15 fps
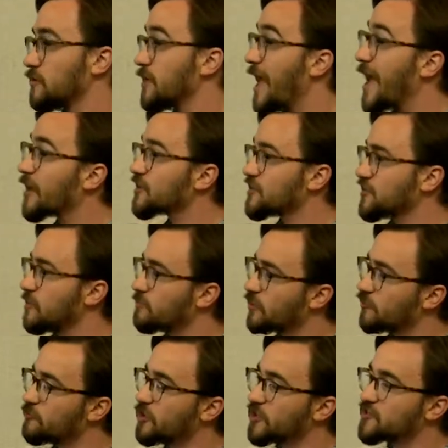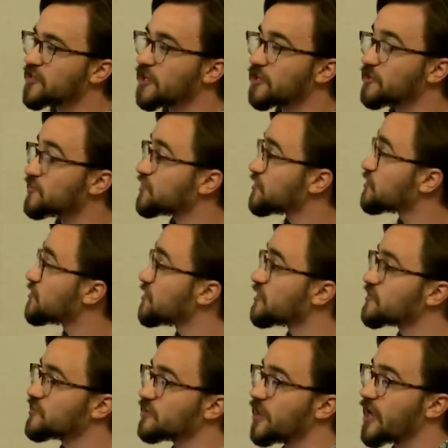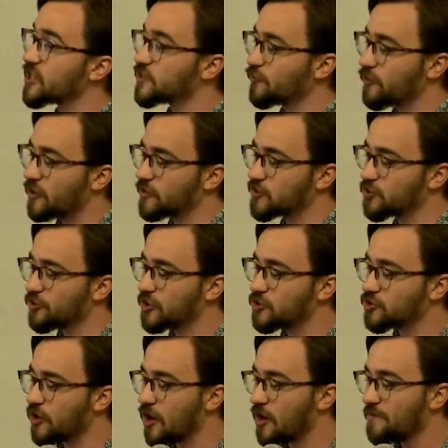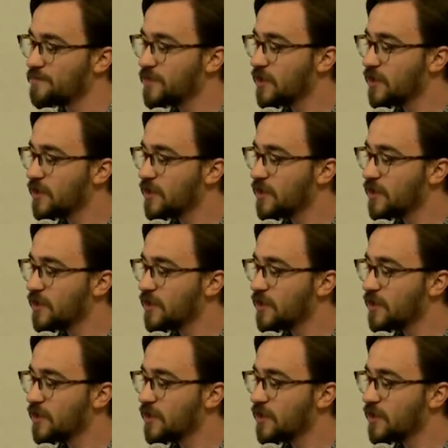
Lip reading: X number of milliseconds since the last screen draw.